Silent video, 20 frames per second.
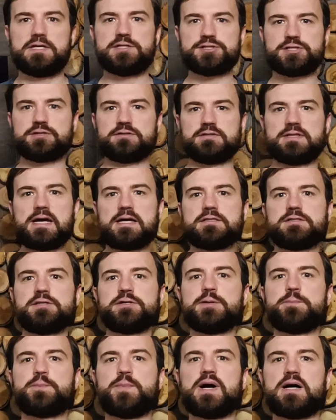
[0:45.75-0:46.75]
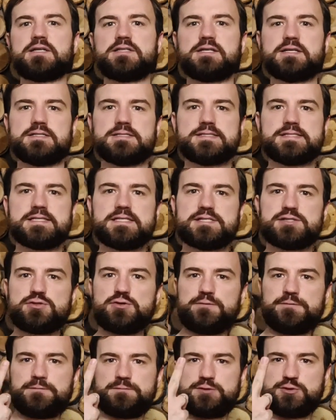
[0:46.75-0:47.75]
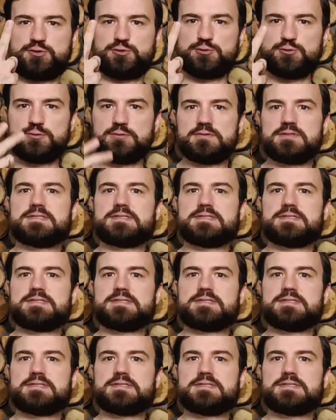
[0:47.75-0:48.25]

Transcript: introductory part consists of two